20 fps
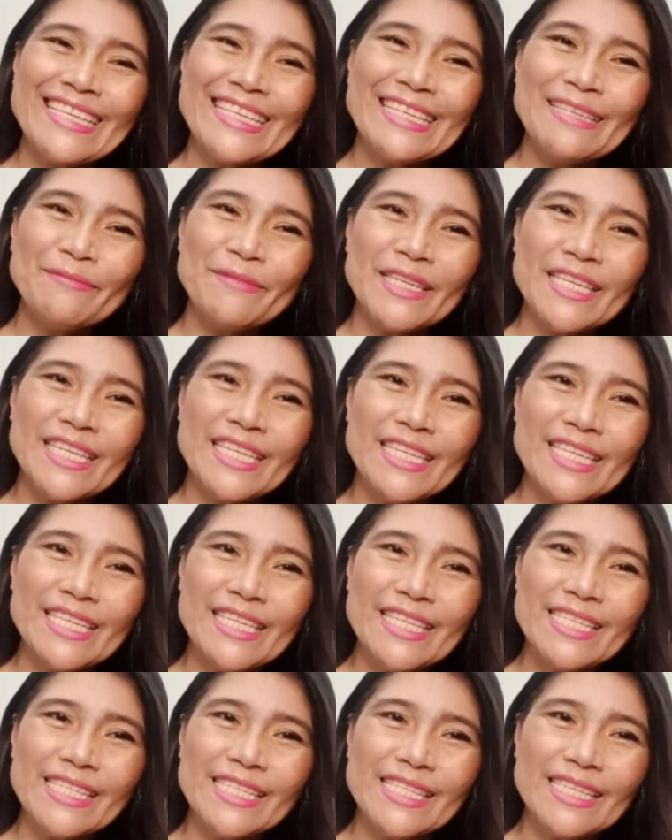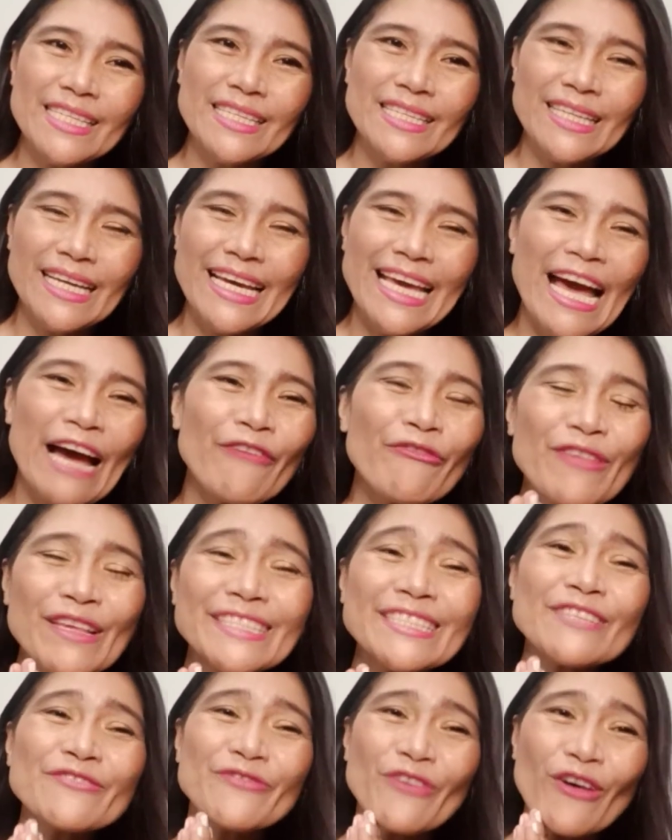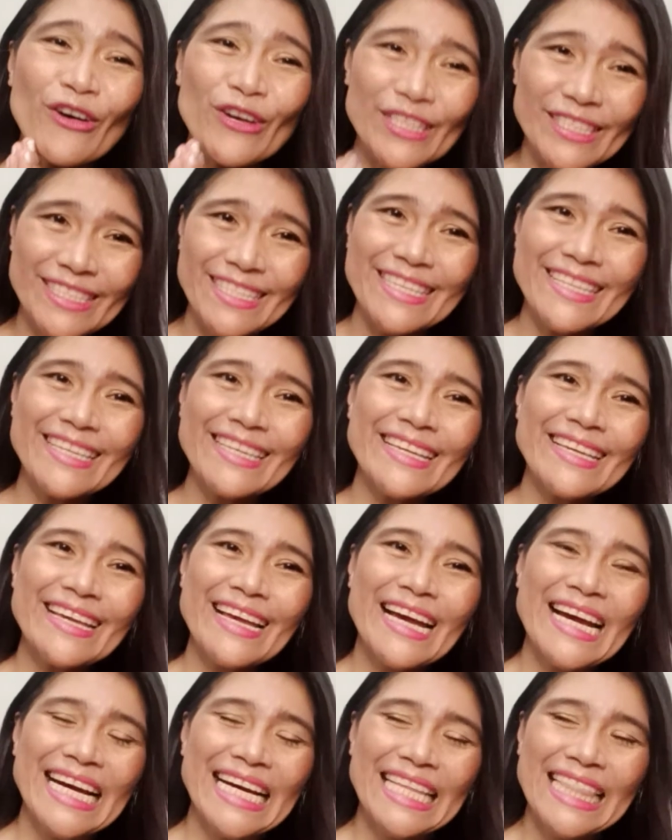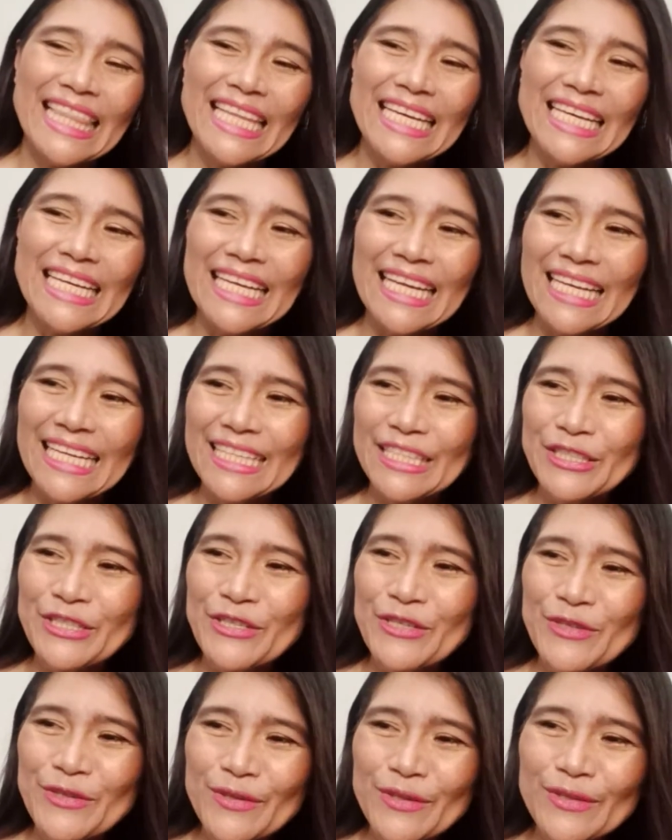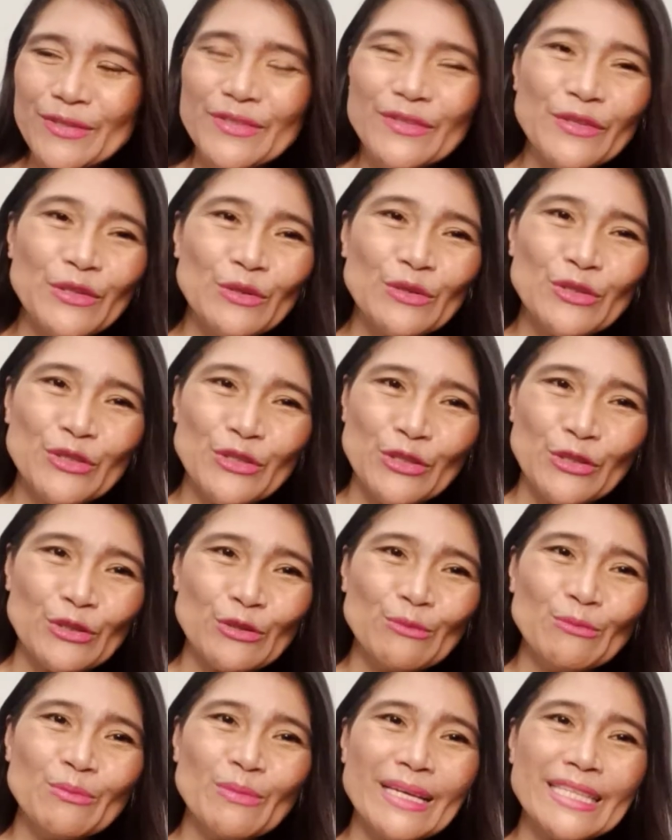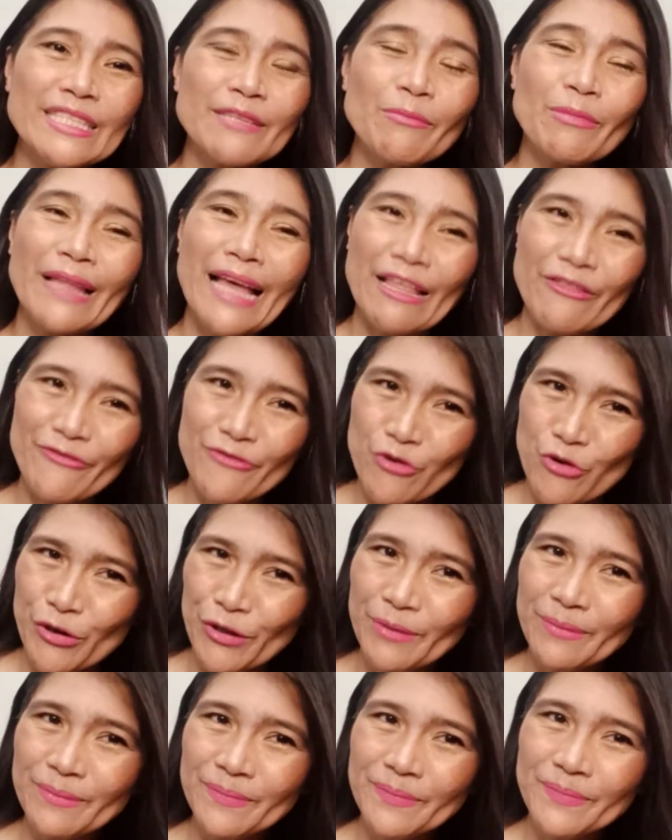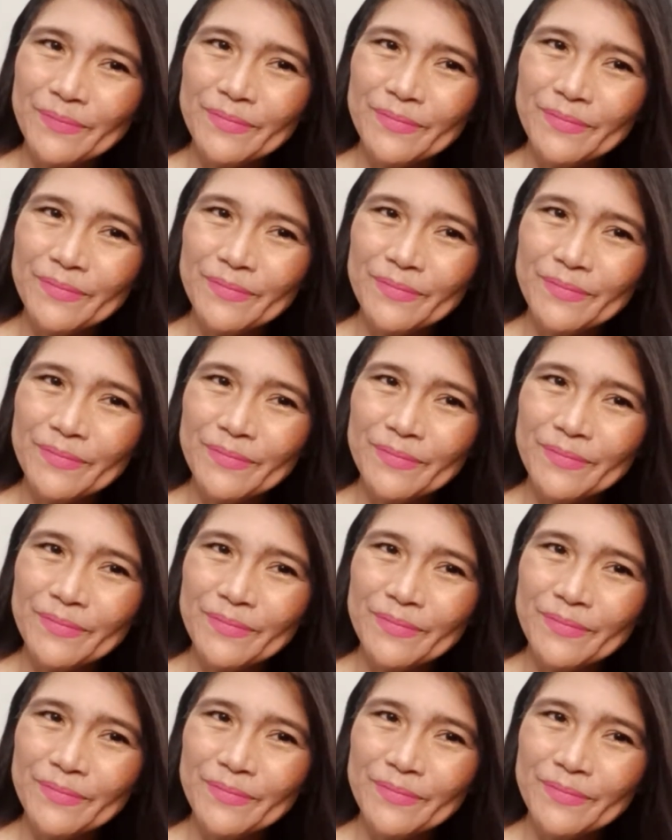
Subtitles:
because I have this advocacy that to use YouTube as a platform